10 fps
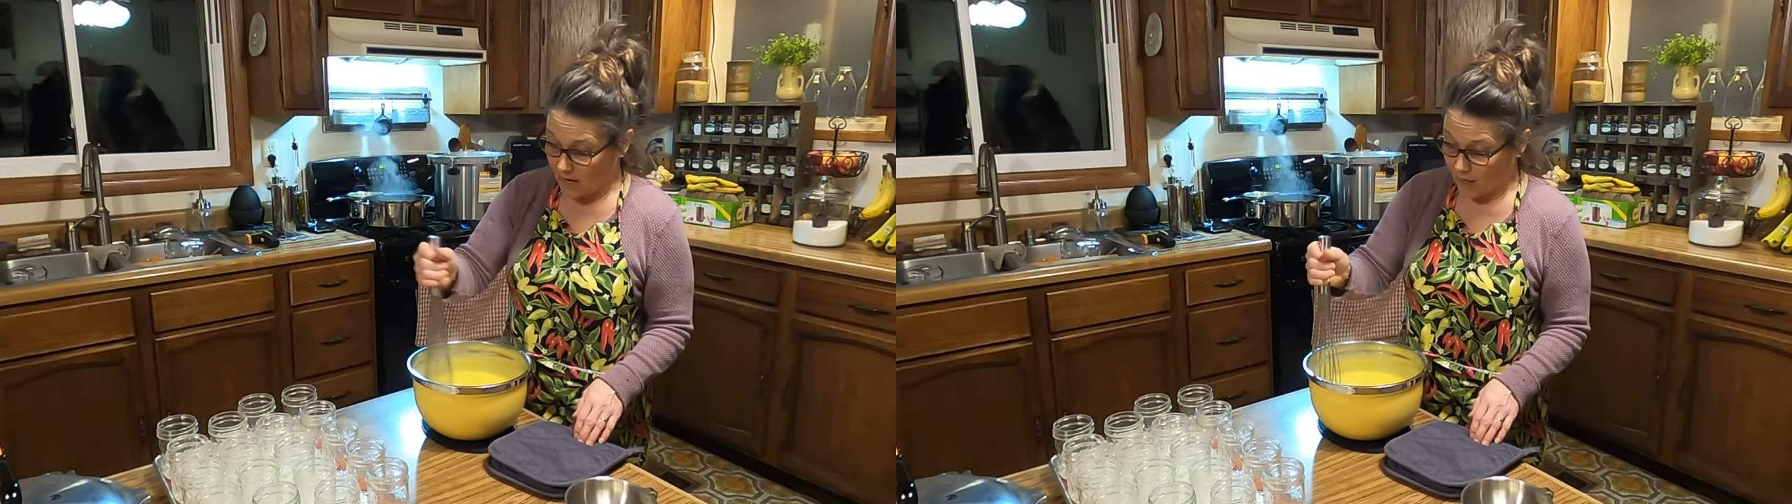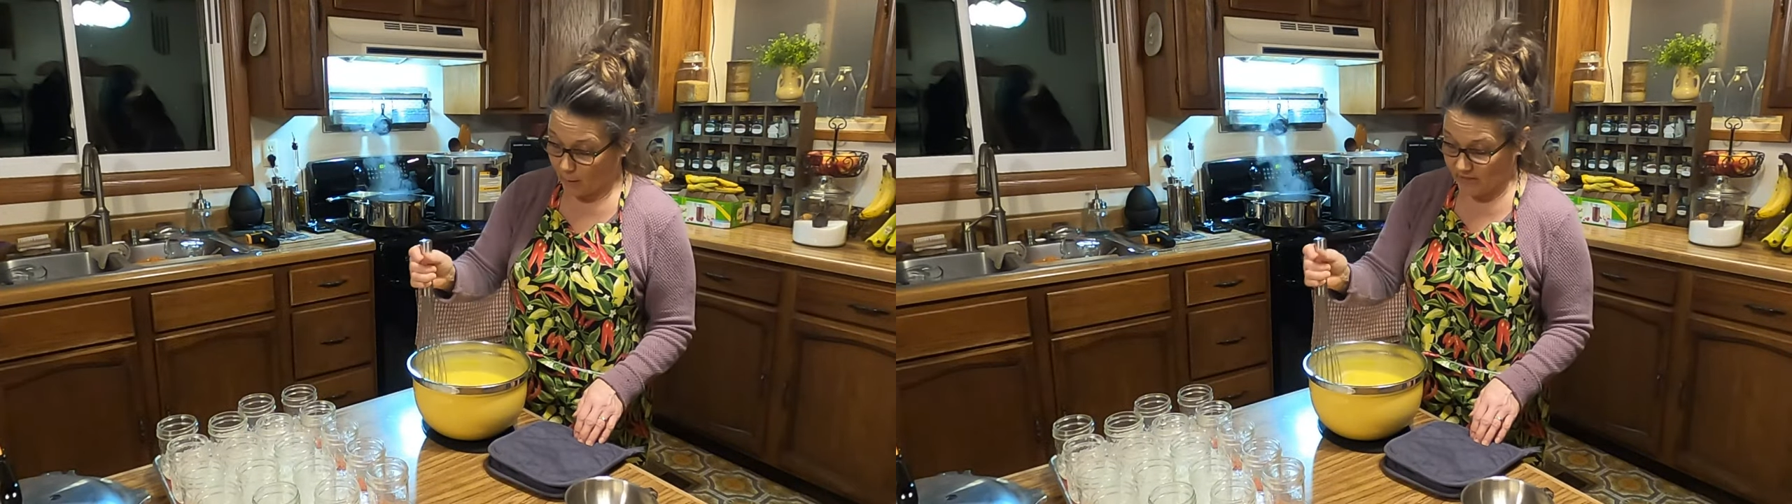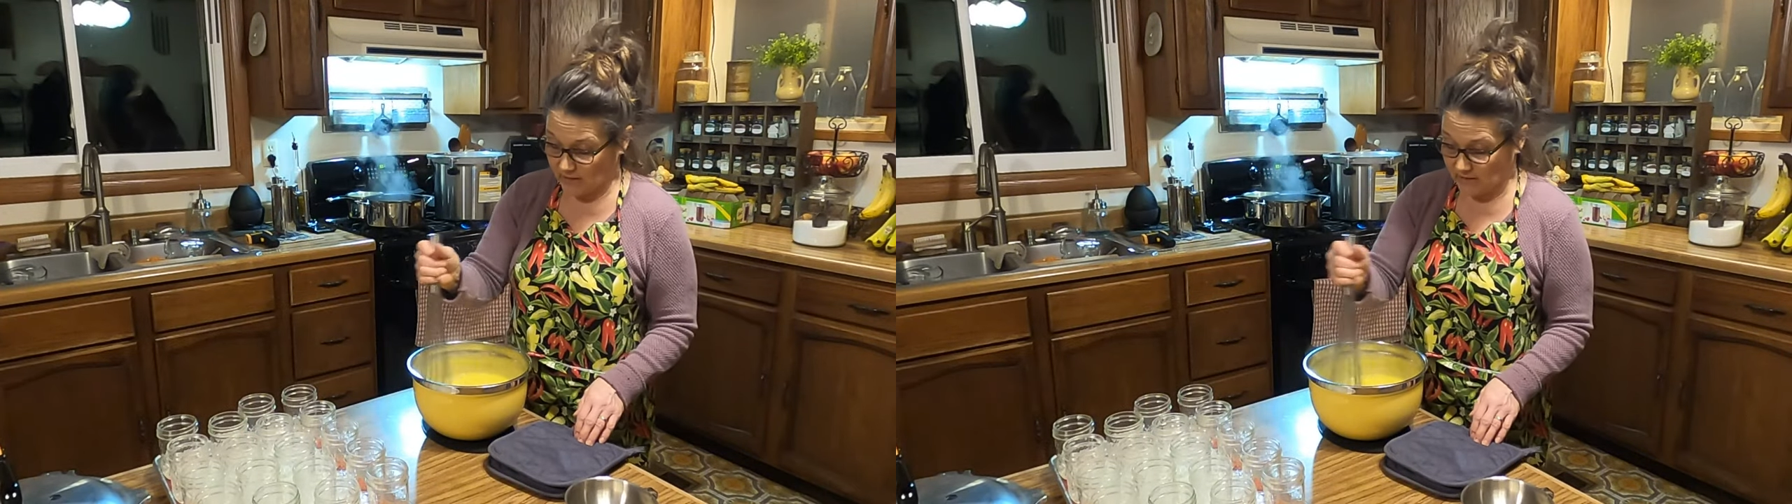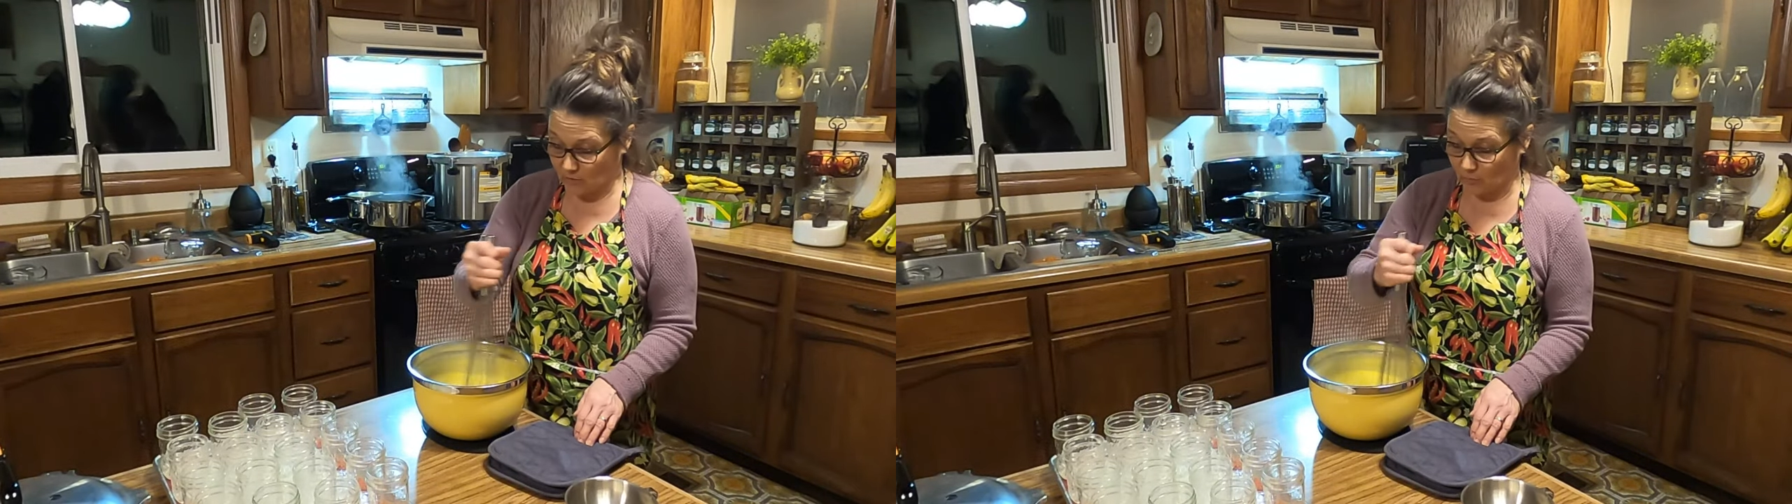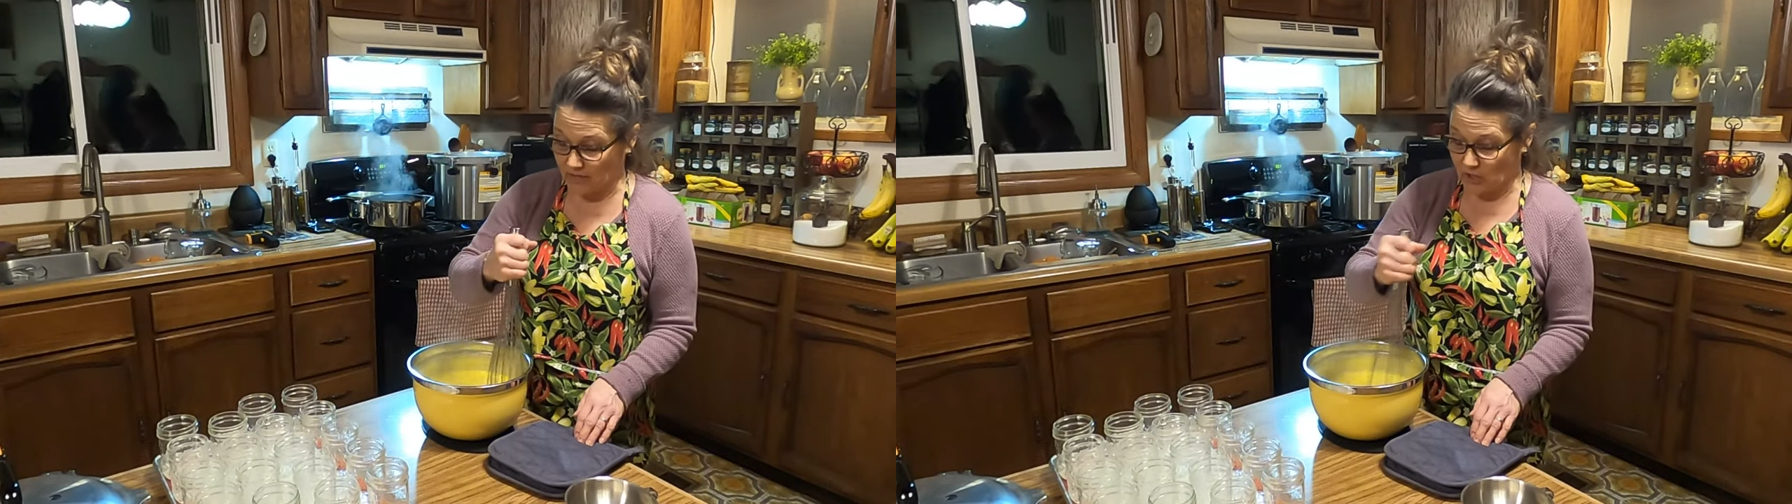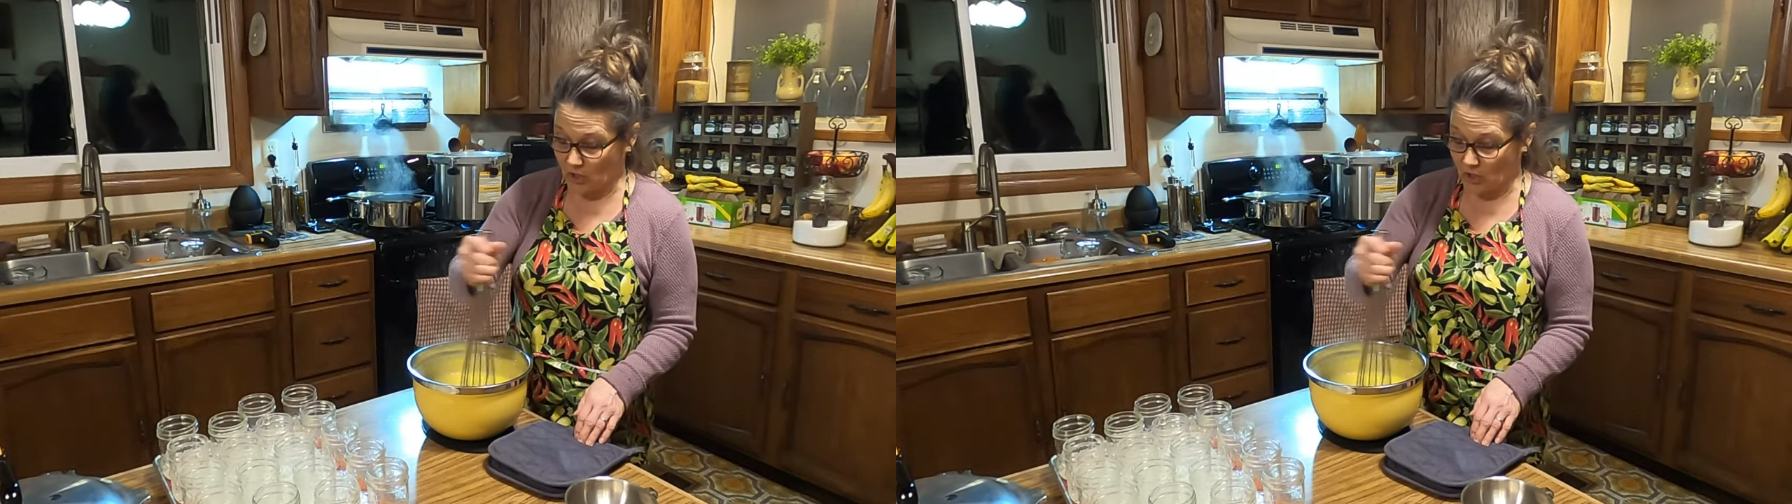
Um, it did reach